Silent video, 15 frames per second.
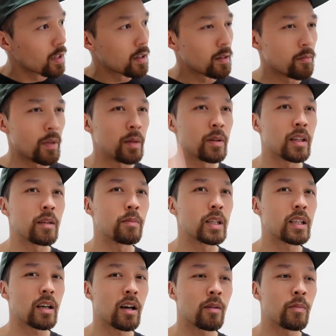maybe they
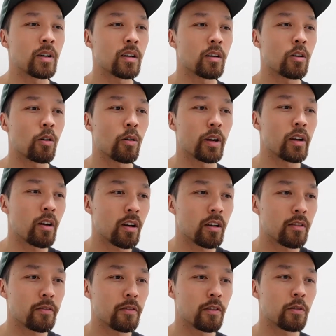become a
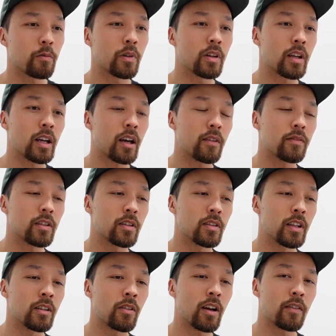choreographer where they
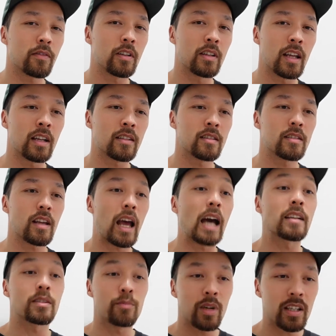don't have to dance
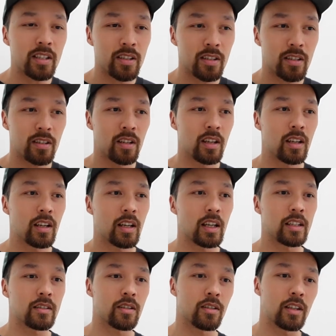as much,
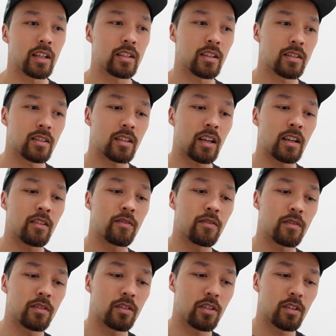and so they just kind of
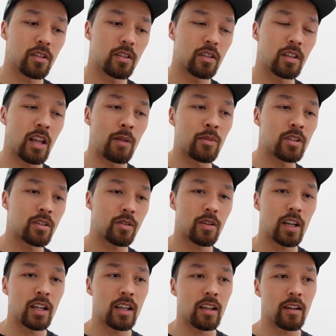
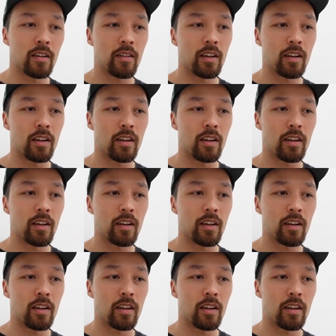demonstrate it